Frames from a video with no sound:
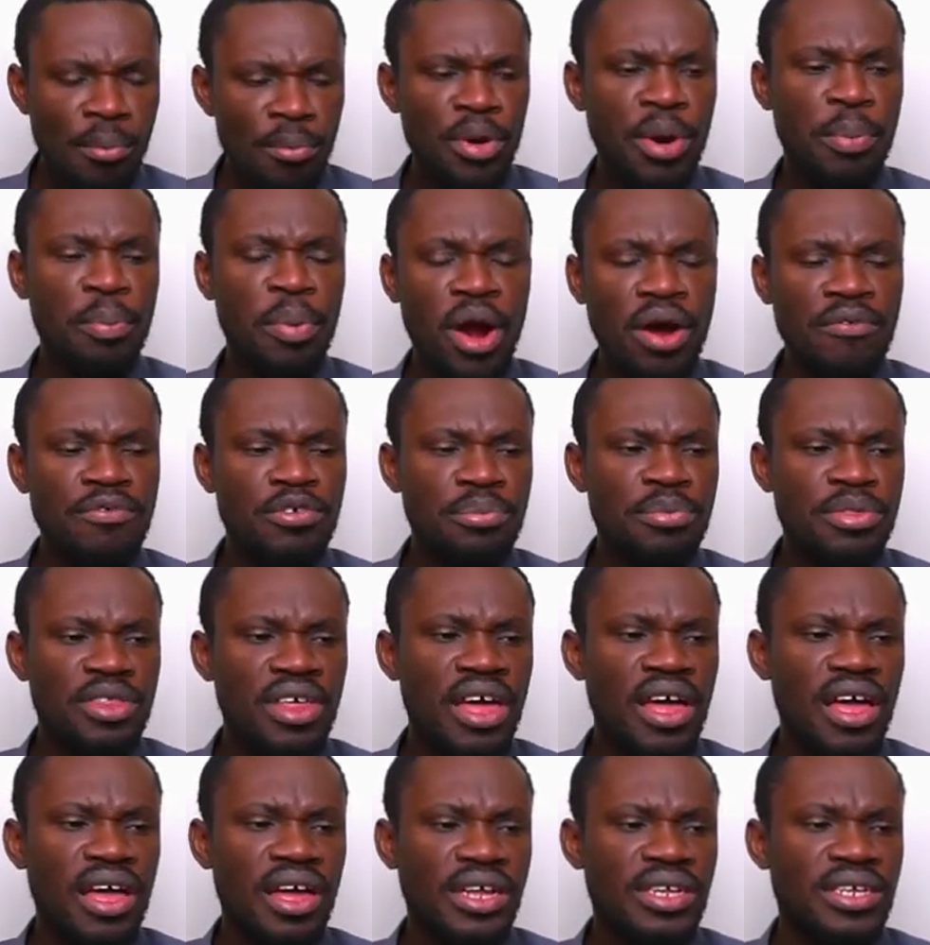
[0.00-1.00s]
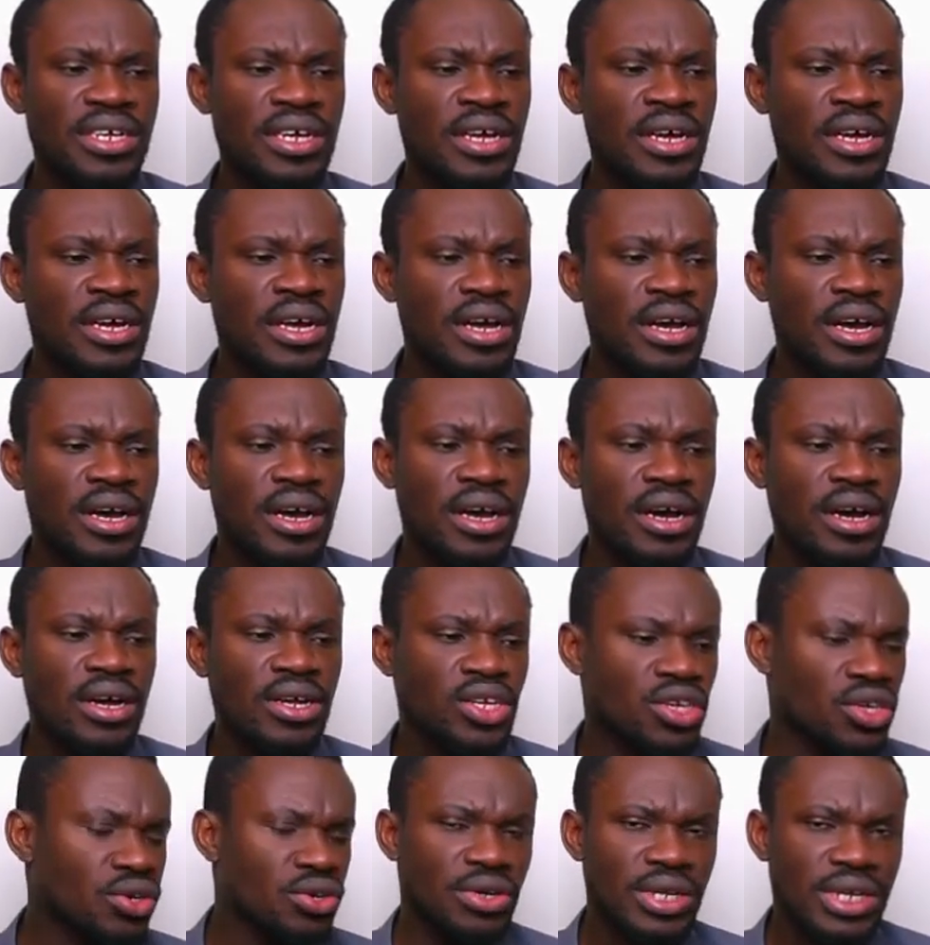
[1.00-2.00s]
But apart from that,
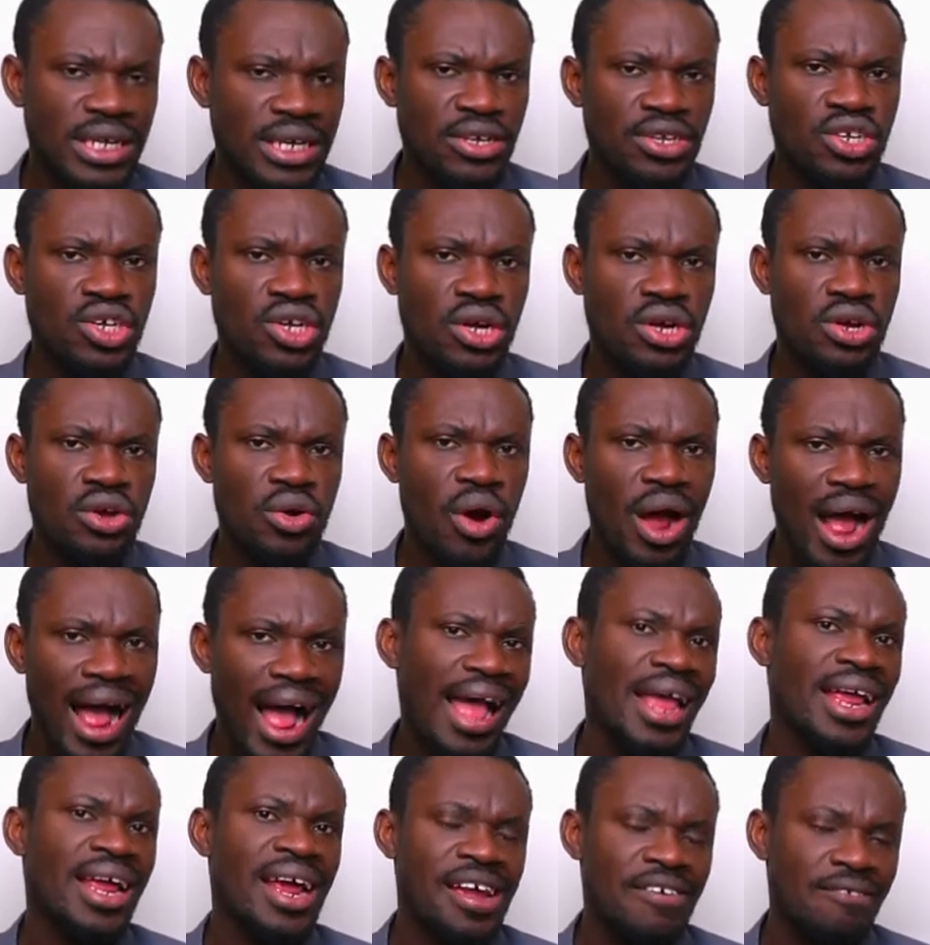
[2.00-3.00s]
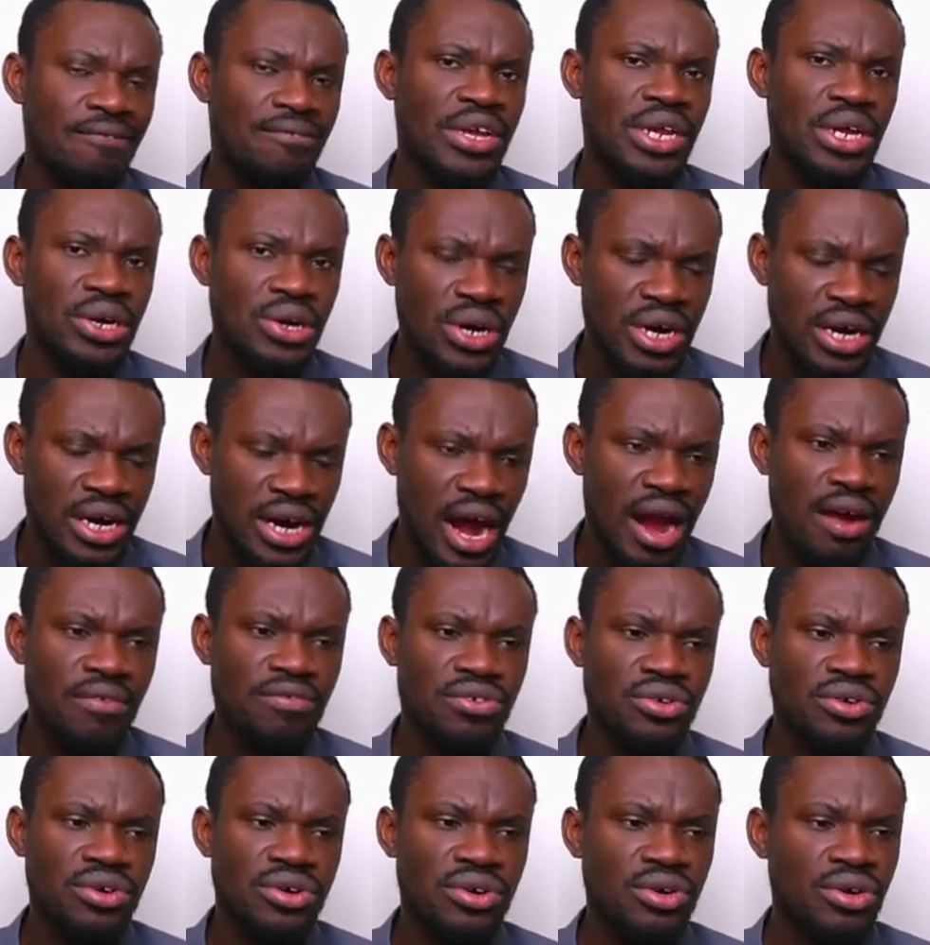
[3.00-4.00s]
you don't need to go hire a
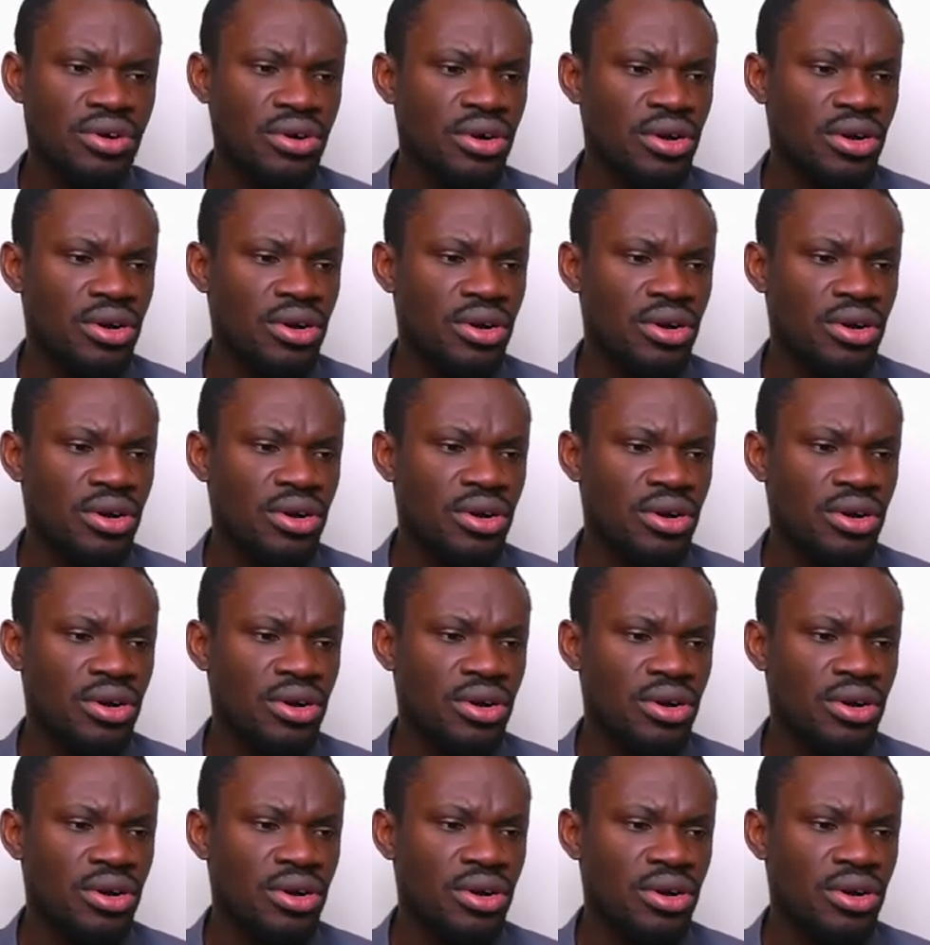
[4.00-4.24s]
videographer,